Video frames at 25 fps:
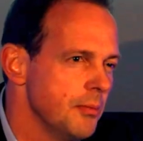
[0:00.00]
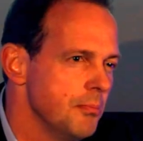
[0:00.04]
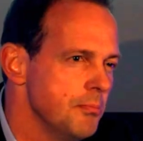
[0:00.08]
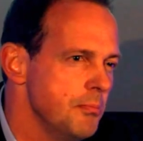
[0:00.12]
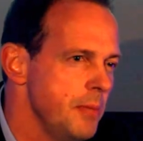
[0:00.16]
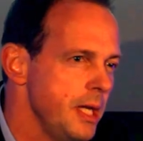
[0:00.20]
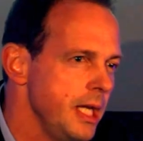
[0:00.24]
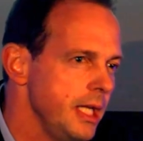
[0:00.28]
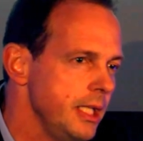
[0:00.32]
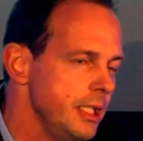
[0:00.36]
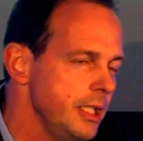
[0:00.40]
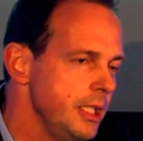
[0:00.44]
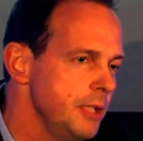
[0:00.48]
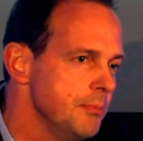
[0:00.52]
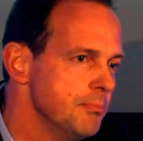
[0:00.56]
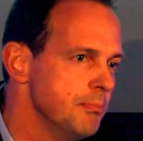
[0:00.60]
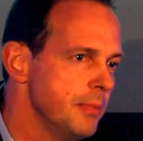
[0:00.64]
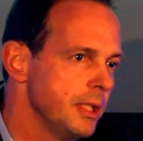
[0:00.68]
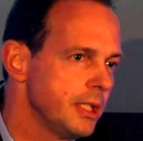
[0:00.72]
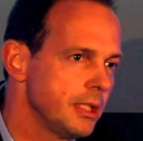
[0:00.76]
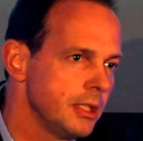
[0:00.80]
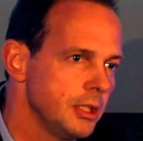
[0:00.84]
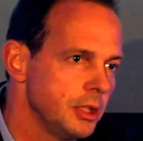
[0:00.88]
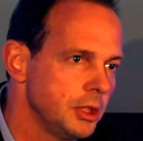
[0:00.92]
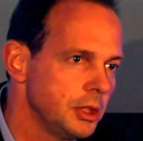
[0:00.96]
mainly
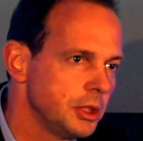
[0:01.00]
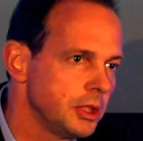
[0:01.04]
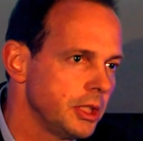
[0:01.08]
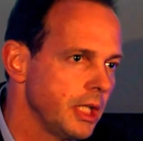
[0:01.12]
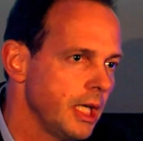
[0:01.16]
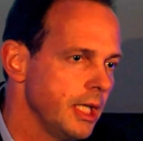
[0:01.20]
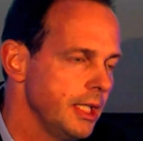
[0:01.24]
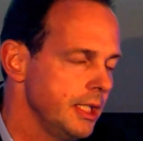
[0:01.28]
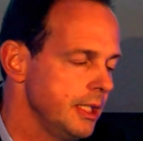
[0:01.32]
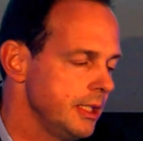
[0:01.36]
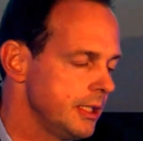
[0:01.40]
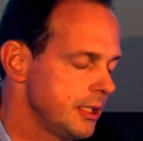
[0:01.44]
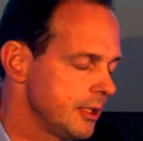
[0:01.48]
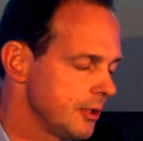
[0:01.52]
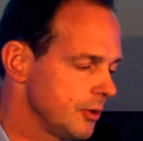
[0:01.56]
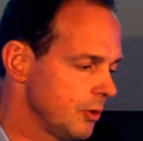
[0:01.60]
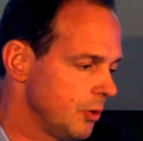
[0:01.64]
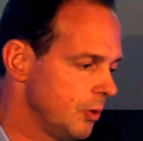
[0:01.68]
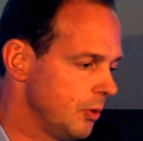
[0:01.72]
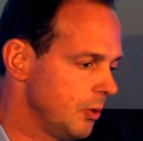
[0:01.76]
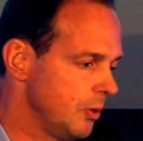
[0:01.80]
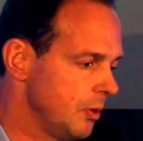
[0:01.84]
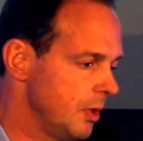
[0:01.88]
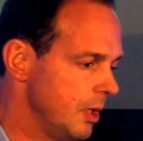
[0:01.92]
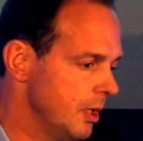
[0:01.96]
Mittelstand,
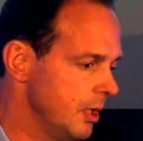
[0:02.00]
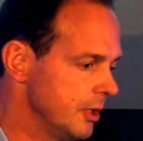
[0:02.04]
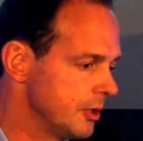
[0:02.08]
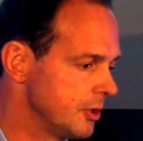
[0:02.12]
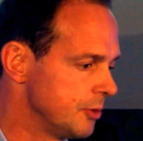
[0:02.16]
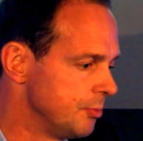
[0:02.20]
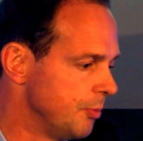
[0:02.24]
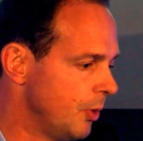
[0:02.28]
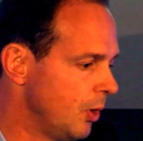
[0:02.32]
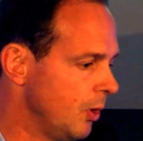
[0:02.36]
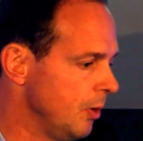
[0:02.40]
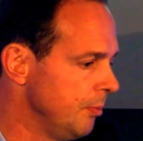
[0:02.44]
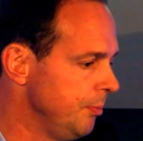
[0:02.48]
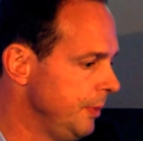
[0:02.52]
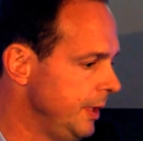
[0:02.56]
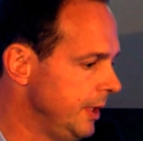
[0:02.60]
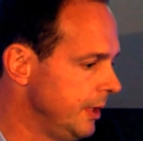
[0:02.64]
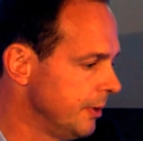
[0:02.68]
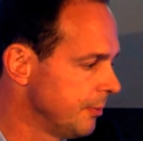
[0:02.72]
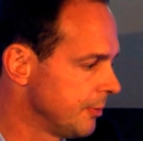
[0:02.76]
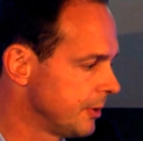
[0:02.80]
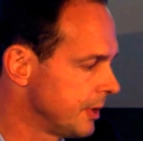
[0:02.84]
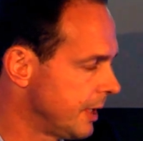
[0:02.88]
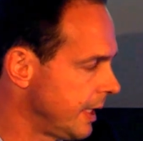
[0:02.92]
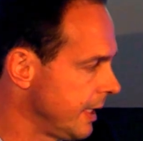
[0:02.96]
so small,
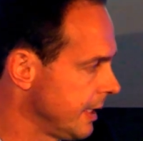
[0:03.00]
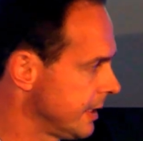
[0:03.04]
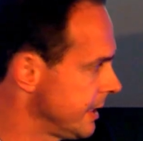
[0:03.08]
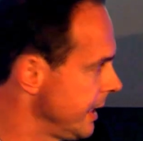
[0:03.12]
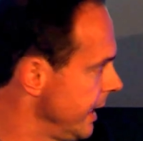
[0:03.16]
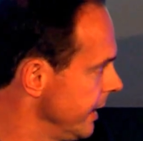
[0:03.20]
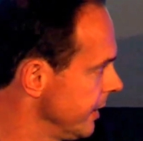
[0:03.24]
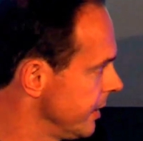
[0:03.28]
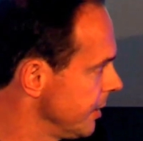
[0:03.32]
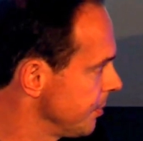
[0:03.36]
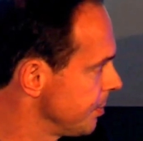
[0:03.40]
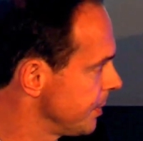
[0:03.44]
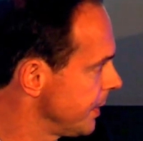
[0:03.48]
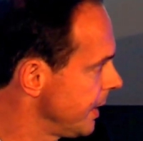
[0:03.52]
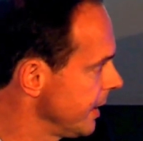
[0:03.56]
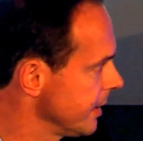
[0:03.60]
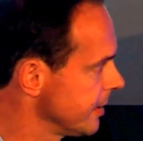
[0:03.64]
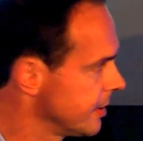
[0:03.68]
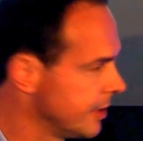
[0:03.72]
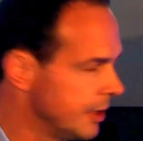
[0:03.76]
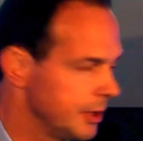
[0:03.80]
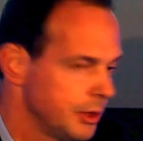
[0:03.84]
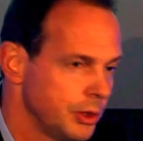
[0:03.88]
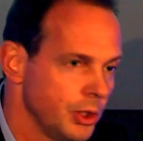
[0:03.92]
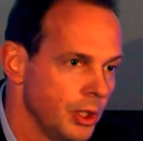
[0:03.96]
medium-sized
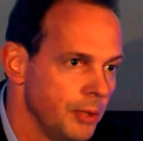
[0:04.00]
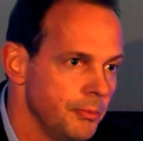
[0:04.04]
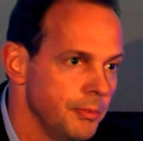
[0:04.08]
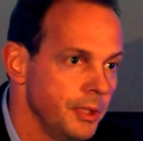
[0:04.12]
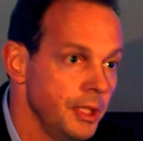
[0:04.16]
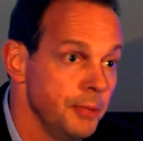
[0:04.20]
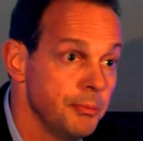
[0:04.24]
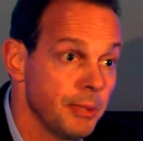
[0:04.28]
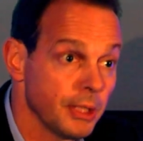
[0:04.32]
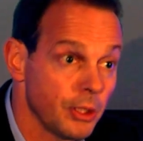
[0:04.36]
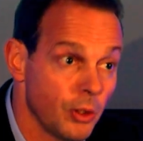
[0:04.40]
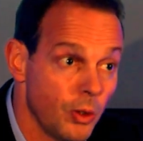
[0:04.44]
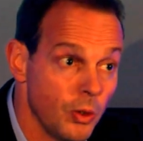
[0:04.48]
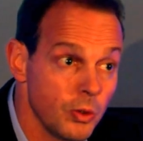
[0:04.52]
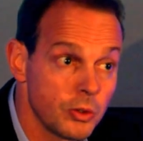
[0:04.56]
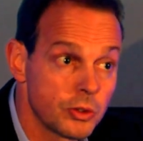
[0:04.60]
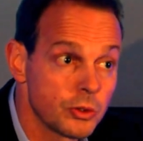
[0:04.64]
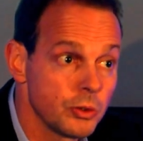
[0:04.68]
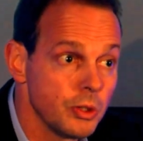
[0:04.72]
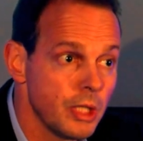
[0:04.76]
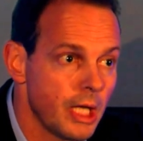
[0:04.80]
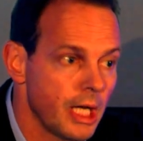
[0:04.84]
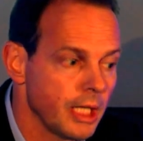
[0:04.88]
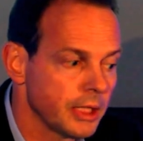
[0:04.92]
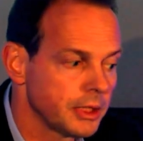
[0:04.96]
enterprise in Germany, but
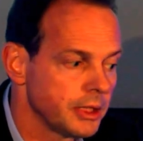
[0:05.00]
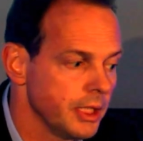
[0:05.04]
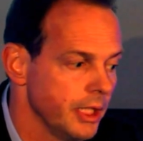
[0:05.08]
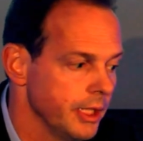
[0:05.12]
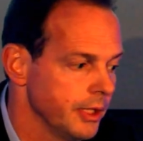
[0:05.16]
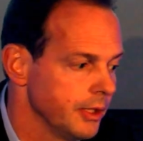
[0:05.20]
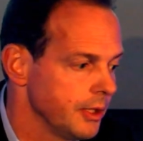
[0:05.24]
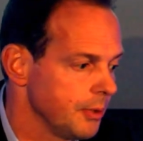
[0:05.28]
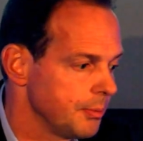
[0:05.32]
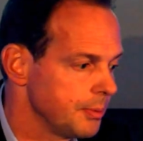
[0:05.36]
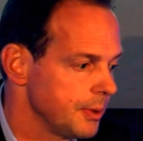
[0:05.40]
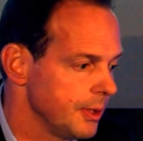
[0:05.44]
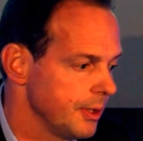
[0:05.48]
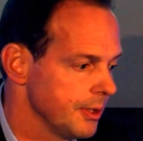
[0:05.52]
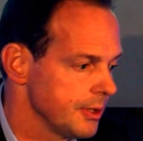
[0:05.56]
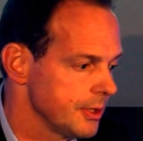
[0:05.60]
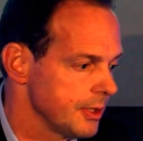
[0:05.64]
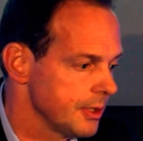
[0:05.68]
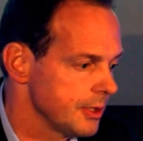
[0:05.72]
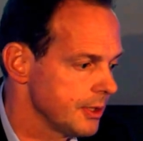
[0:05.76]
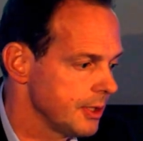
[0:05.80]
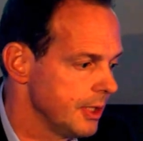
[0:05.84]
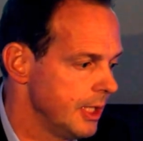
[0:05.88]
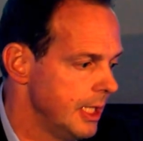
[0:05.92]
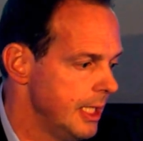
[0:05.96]
also larger
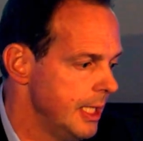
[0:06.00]
enterprises.